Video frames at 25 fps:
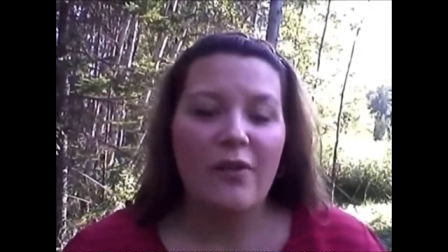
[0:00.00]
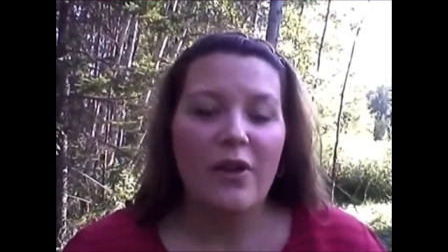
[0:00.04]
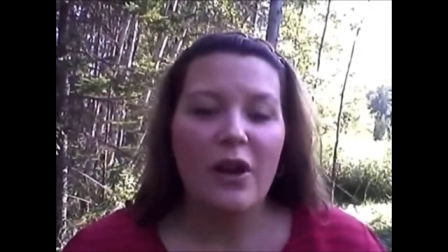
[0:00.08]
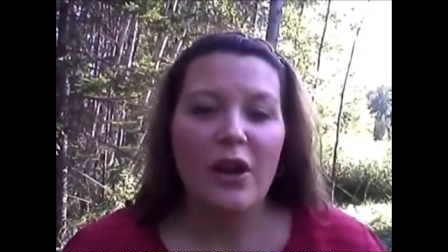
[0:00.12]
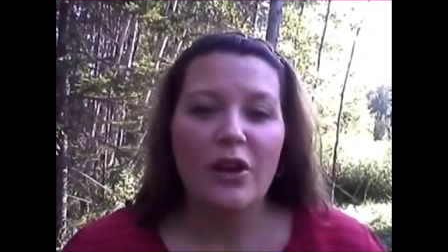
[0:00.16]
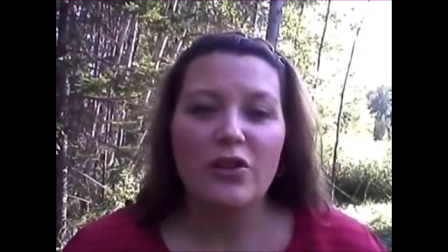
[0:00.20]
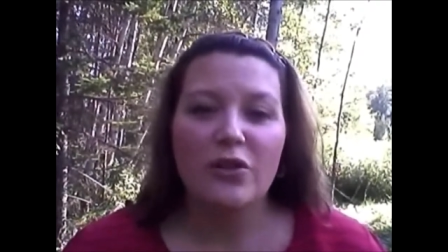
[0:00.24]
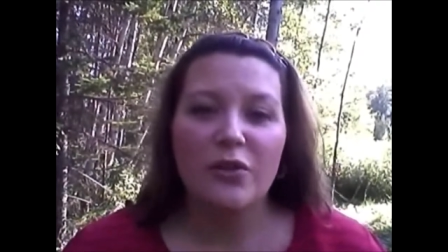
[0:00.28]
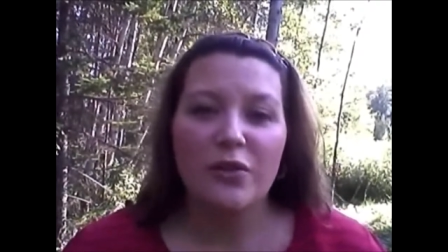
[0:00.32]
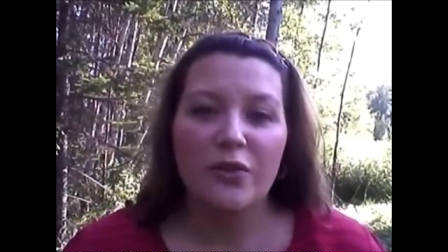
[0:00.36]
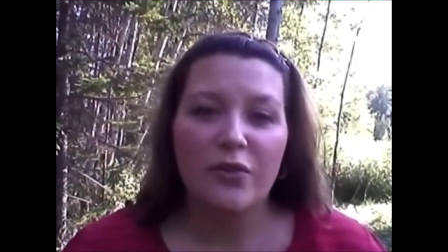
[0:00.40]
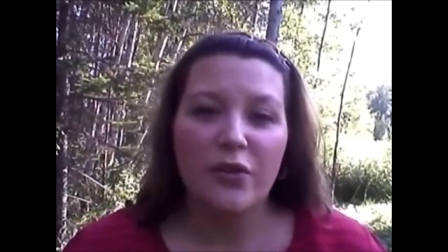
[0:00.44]

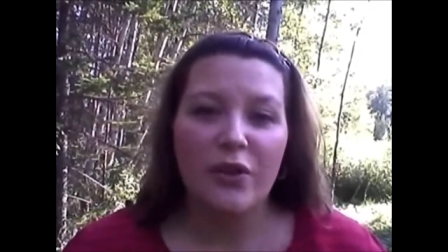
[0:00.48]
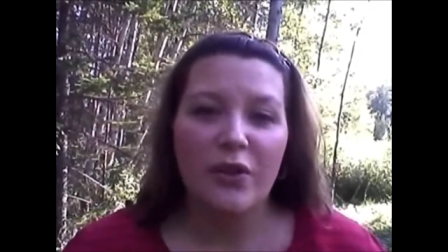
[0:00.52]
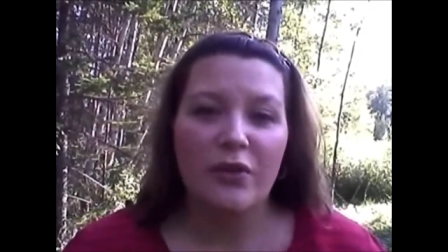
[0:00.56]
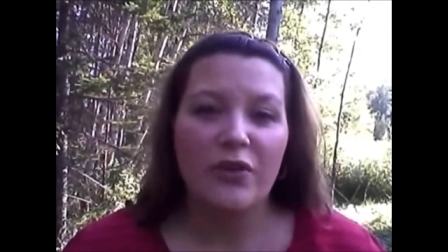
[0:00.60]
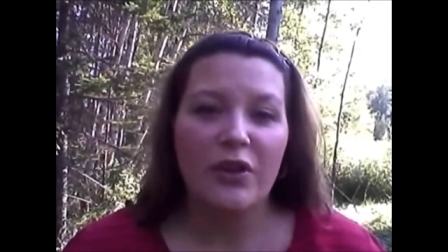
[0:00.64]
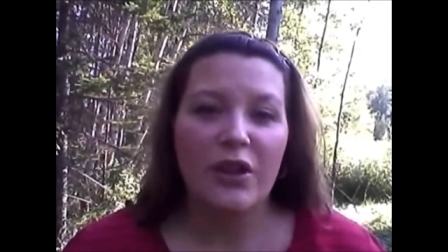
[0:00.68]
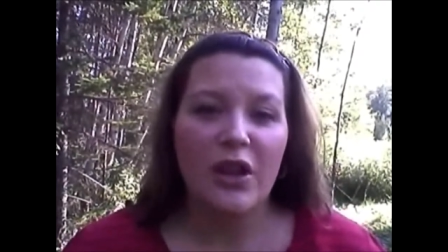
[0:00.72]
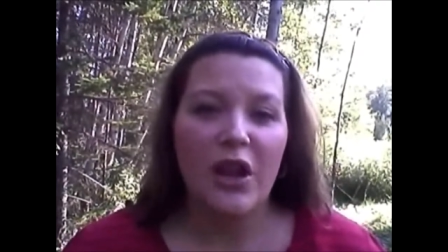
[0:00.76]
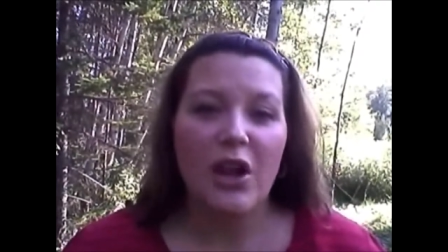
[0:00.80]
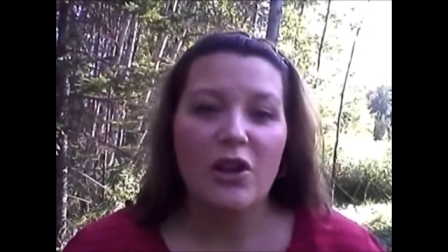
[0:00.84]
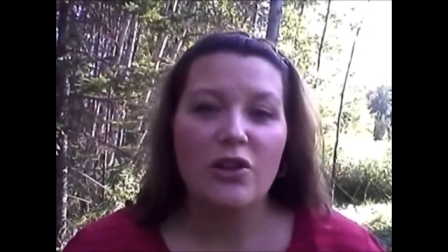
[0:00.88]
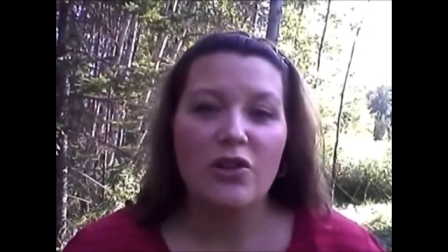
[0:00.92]

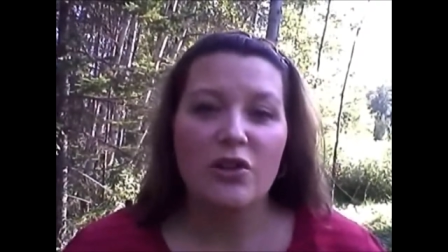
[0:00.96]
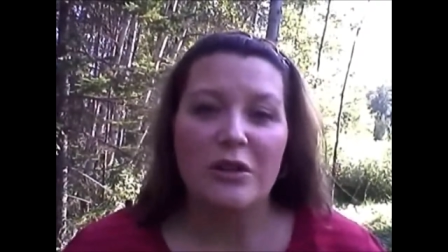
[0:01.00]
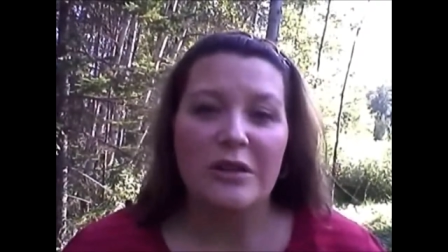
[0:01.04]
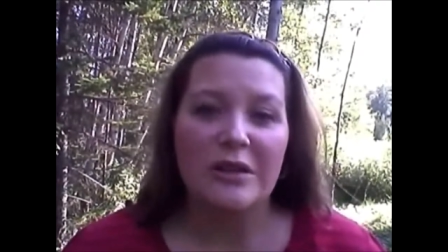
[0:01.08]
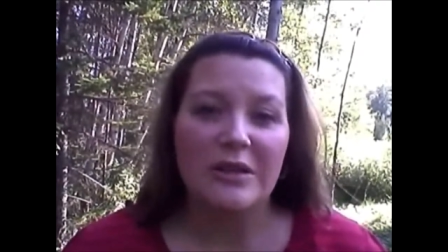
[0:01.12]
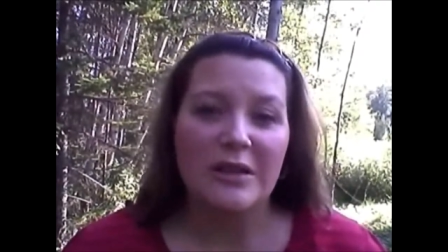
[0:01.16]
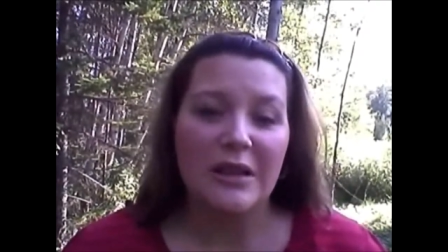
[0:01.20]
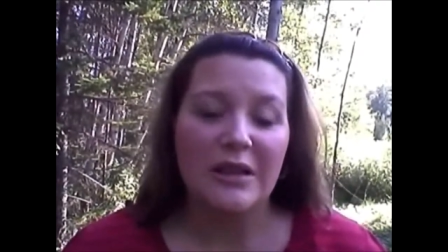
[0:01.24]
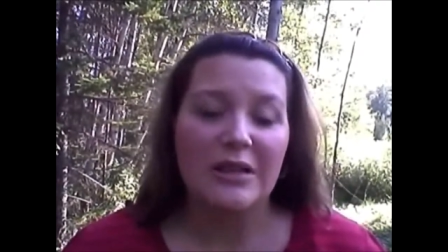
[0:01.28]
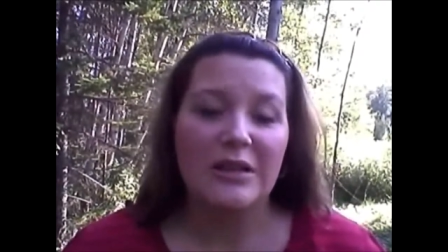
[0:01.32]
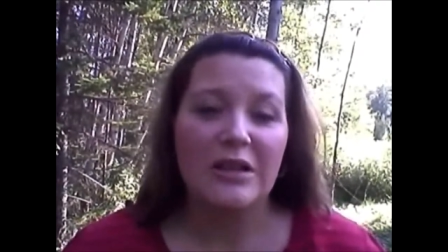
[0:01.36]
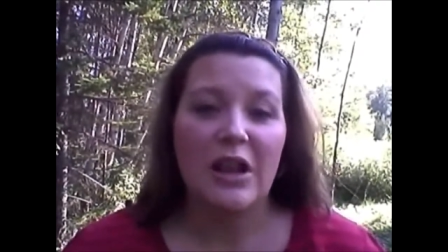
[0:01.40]
150,
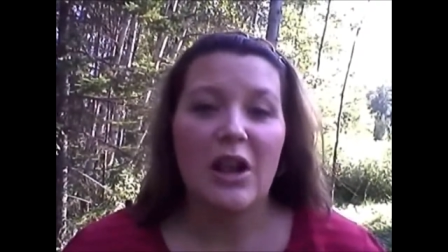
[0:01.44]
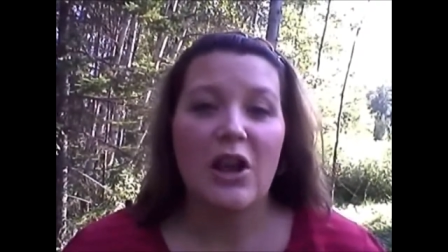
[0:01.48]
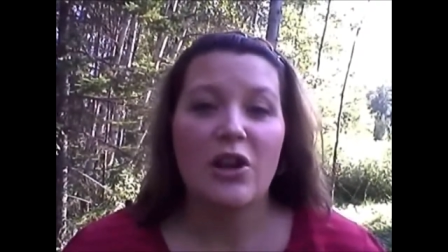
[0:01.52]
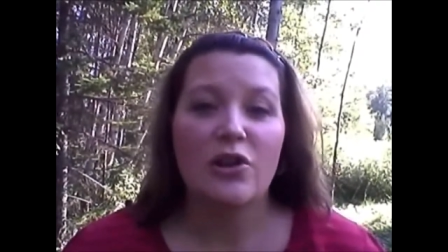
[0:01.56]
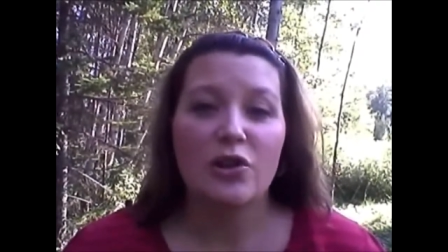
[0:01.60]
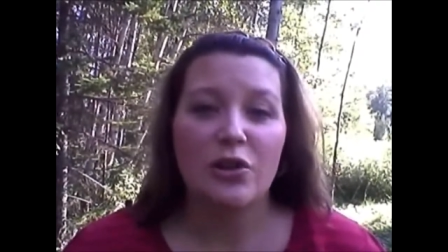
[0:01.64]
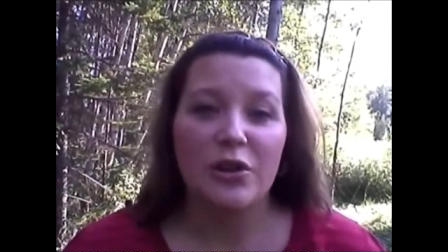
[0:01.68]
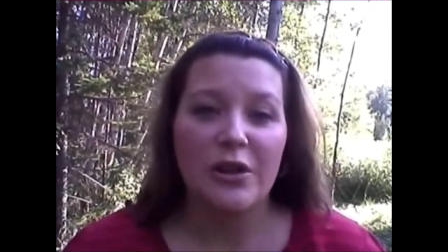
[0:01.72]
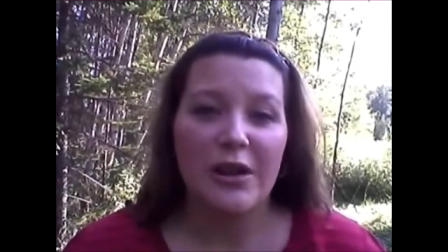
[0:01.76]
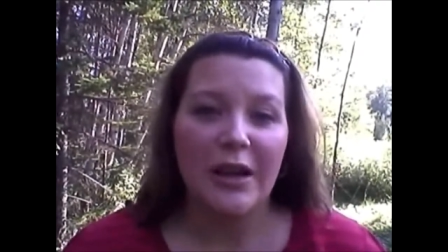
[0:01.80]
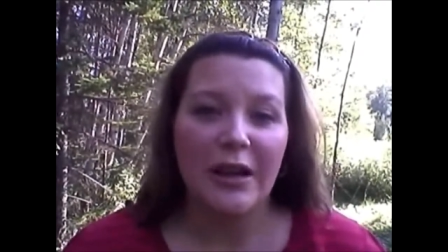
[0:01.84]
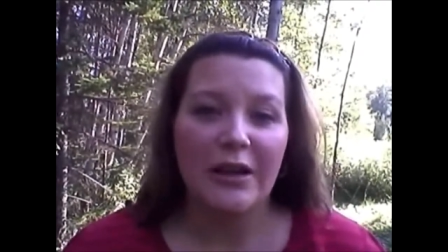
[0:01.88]
160,
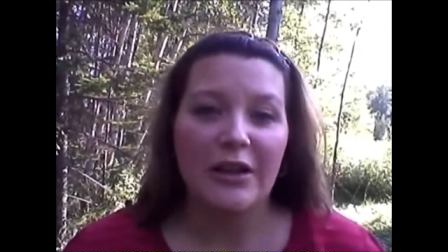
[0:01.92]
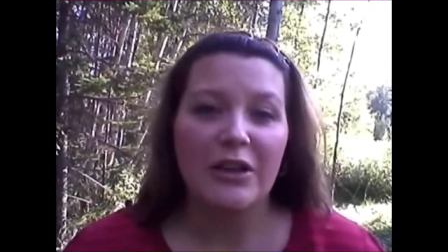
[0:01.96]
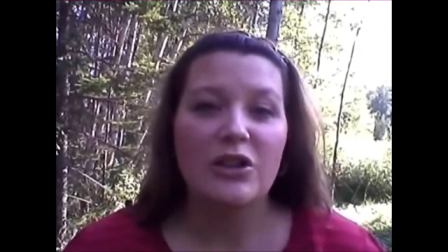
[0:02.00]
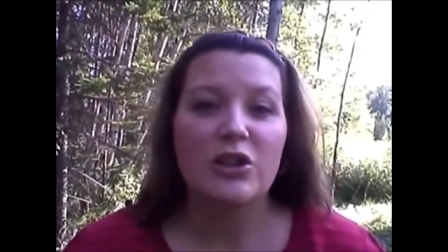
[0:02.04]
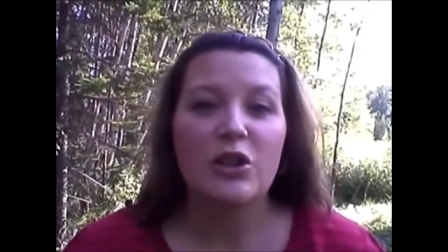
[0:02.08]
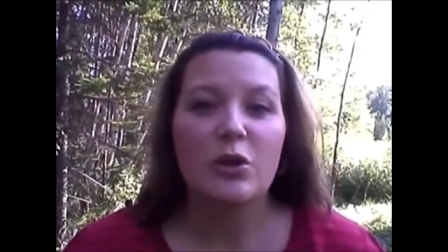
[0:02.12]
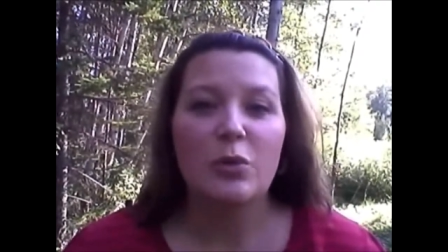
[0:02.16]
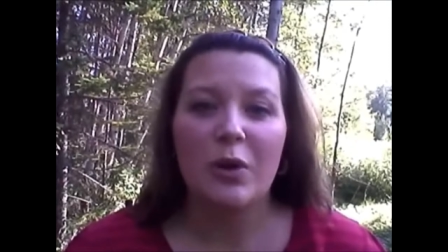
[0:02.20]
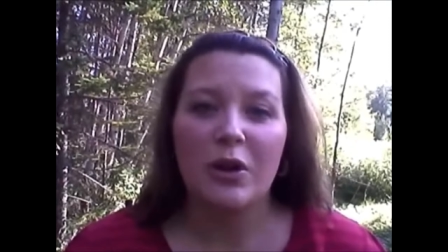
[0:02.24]
180,